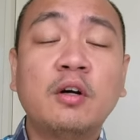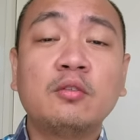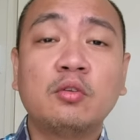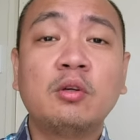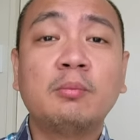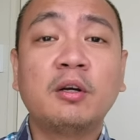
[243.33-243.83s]
move
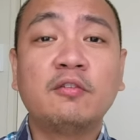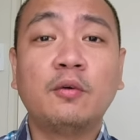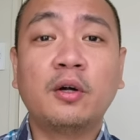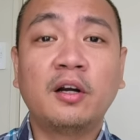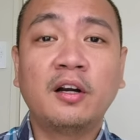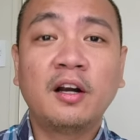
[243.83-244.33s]
on to number
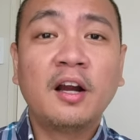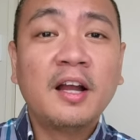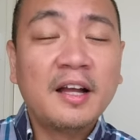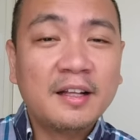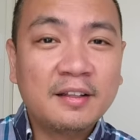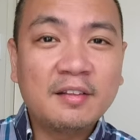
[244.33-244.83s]
four.
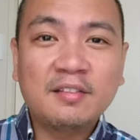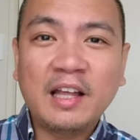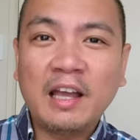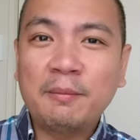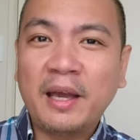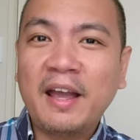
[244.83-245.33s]
This
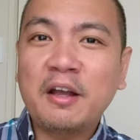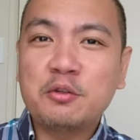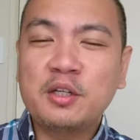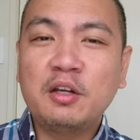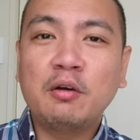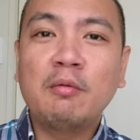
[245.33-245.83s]
time, I
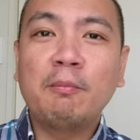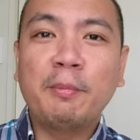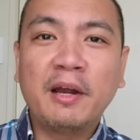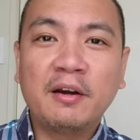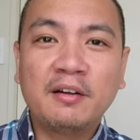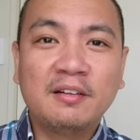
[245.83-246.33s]
actually
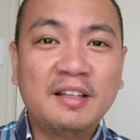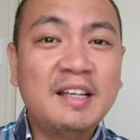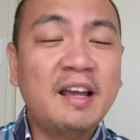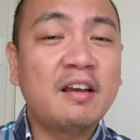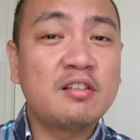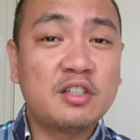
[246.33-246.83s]
compared
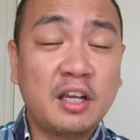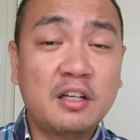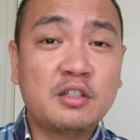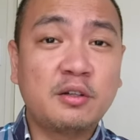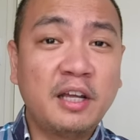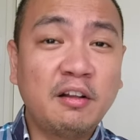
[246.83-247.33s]
the
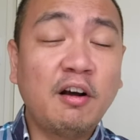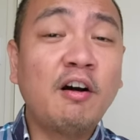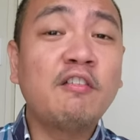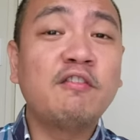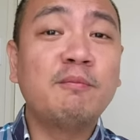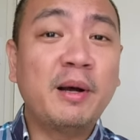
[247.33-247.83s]
exchange rate
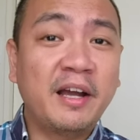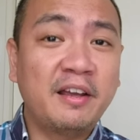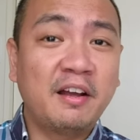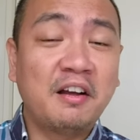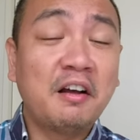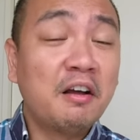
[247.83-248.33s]
of
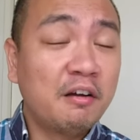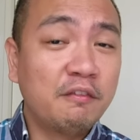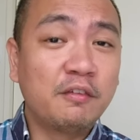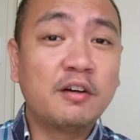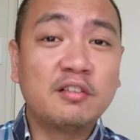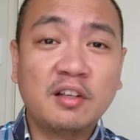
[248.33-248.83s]
Maya
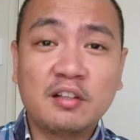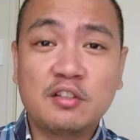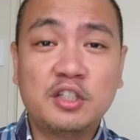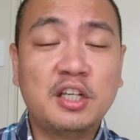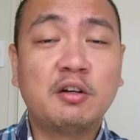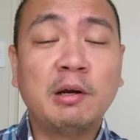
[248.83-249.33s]

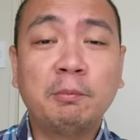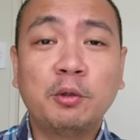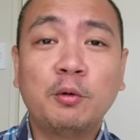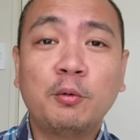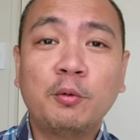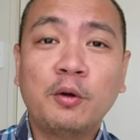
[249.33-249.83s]
versus G
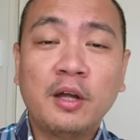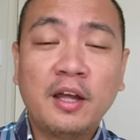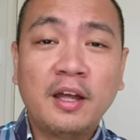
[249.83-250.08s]
Crypto